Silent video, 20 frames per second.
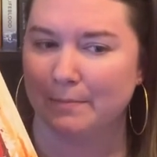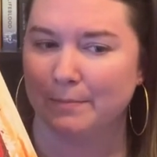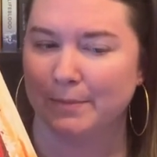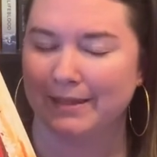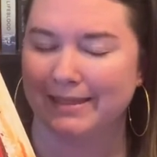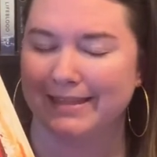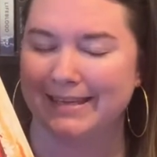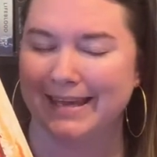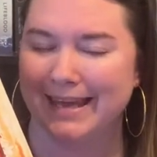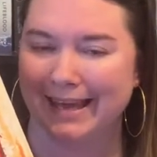
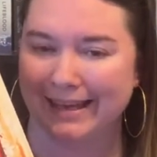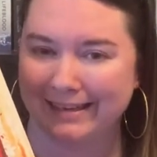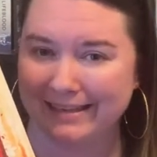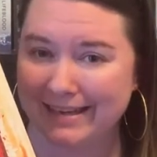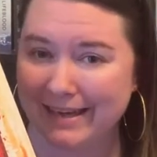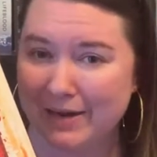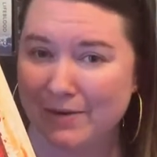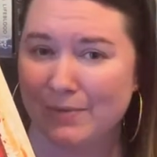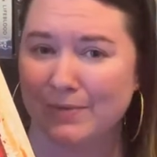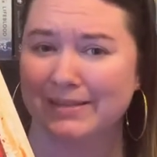but the
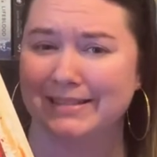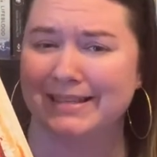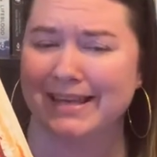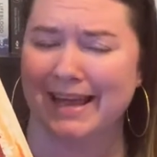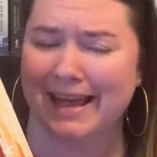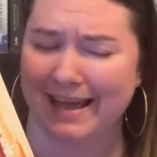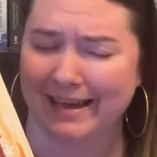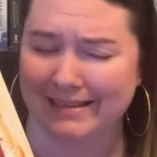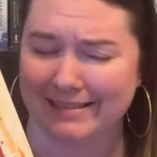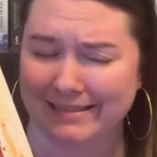ending was
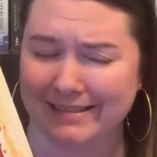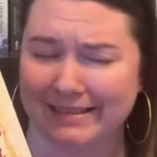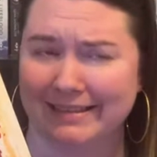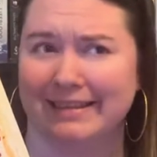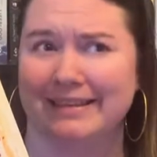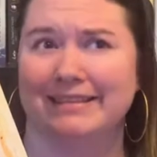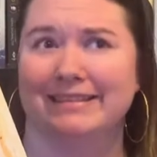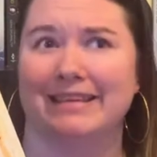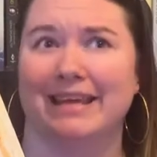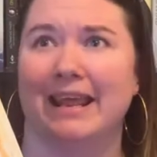
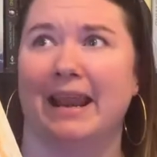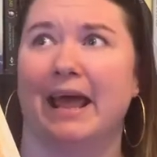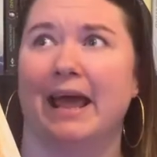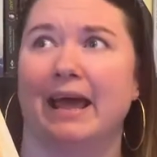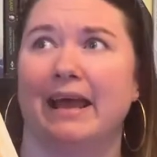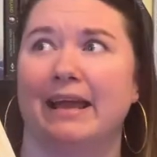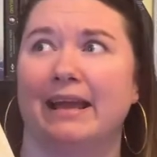excellent, and